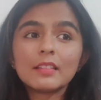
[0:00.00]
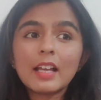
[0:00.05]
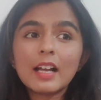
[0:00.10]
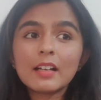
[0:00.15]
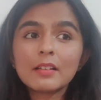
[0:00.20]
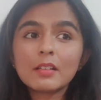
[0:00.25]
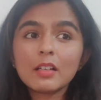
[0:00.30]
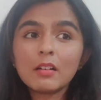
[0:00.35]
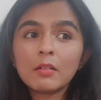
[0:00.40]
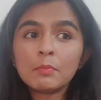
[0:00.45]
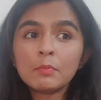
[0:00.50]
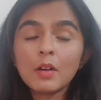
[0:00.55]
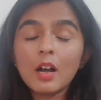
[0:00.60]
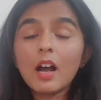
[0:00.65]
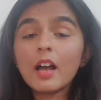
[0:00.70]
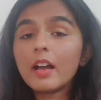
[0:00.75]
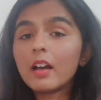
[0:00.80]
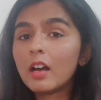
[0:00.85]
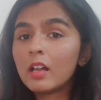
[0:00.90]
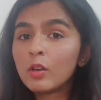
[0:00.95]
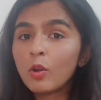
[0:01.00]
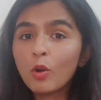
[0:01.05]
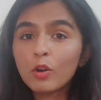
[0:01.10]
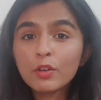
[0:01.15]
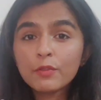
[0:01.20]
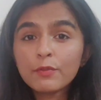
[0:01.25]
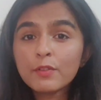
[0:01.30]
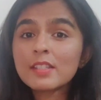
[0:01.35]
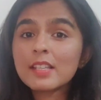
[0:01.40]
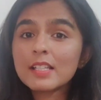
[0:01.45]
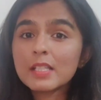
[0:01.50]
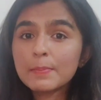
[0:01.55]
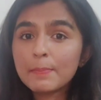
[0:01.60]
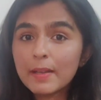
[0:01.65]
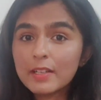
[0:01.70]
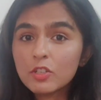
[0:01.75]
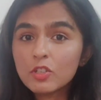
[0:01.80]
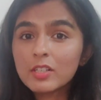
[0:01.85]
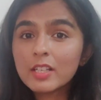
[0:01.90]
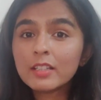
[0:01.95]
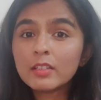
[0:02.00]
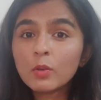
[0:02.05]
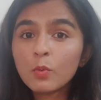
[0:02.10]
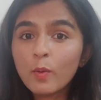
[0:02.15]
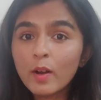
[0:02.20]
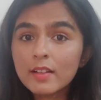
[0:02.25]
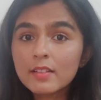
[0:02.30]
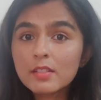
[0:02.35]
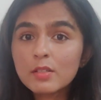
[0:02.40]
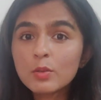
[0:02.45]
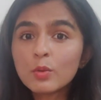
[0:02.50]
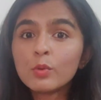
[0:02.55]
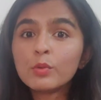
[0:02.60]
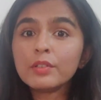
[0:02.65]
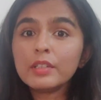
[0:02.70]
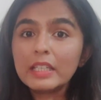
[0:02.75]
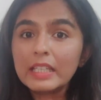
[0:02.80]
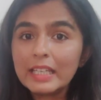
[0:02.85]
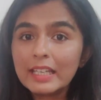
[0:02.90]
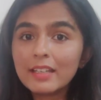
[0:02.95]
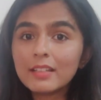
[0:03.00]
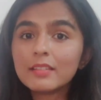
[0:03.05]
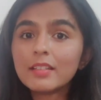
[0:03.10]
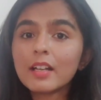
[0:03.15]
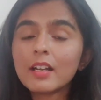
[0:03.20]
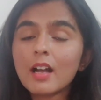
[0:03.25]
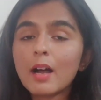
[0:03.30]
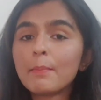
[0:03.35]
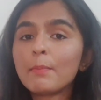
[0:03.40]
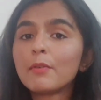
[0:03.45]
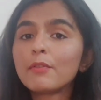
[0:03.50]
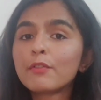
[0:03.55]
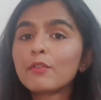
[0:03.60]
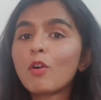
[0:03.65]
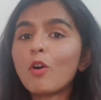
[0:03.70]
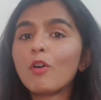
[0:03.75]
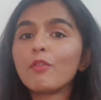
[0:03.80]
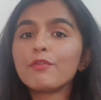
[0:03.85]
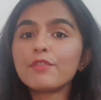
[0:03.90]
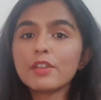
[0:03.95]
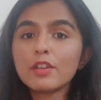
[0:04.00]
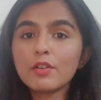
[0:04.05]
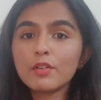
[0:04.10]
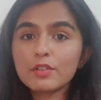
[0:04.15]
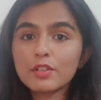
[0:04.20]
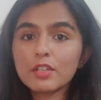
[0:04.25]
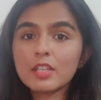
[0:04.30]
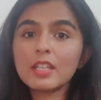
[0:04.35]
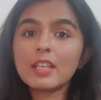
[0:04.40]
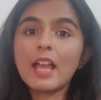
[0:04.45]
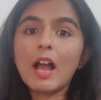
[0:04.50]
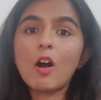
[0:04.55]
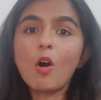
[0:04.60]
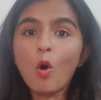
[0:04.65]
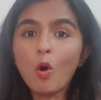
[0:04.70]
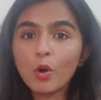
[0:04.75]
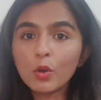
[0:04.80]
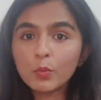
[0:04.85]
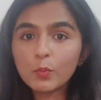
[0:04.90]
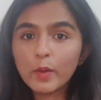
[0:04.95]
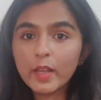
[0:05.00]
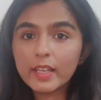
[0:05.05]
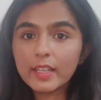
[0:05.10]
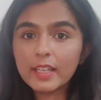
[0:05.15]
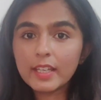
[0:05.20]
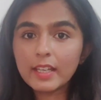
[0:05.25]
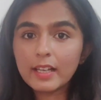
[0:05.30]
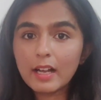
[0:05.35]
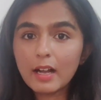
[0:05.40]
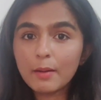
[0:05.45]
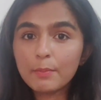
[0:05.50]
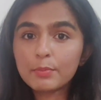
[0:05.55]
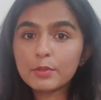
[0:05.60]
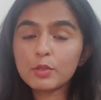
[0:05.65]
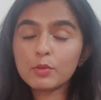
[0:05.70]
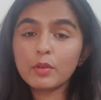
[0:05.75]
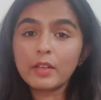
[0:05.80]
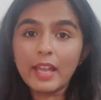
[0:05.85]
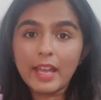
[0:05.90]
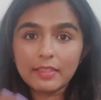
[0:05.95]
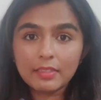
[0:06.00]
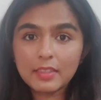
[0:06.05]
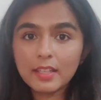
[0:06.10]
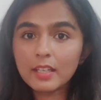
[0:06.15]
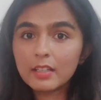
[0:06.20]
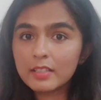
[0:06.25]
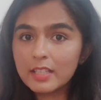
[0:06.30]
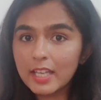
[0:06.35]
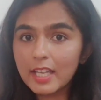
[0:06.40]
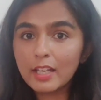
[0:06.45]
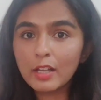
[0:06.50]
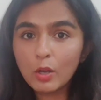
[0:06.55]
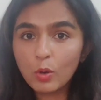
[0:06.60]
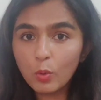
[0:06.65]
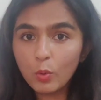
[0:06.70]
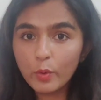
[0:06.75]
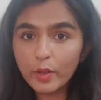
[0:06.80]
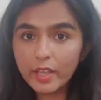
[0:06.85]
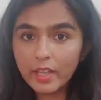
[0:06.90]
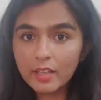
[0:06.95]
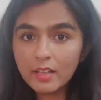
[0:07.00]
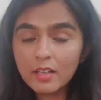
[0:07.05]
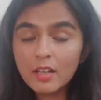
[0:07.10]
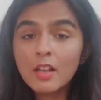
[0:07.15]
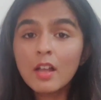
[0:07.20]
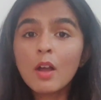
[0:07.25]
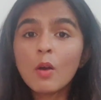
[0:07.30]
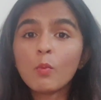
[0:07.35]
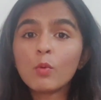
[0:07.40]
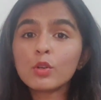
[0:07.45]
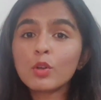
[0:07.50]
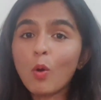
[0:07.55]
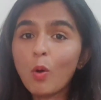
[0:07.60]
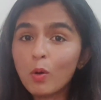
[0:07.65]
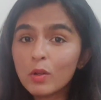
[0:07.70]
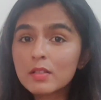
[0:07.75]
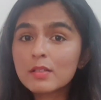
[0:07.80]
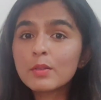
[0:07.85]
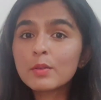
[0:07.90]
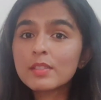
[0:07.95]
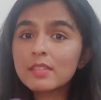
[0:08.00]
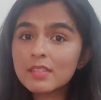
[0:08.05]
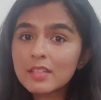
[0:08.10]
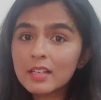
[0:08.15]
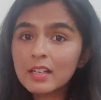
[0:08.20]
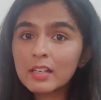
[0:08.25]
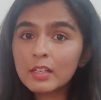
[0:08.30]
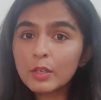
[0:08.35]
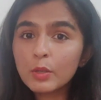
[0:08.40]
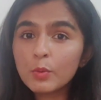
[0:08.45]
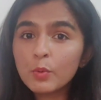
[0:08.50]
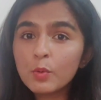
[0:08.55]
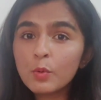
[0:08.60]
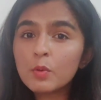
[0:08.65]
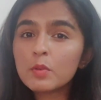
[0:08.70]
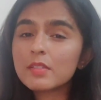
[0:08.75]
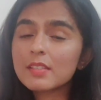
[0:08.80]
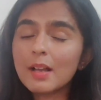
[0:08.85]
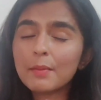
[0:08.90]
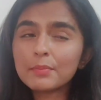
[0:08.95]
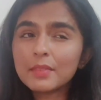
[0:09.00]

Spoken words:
that a lot of us, especially the ones who need their cup of coffee or tea on waking up to get their day going, would also still do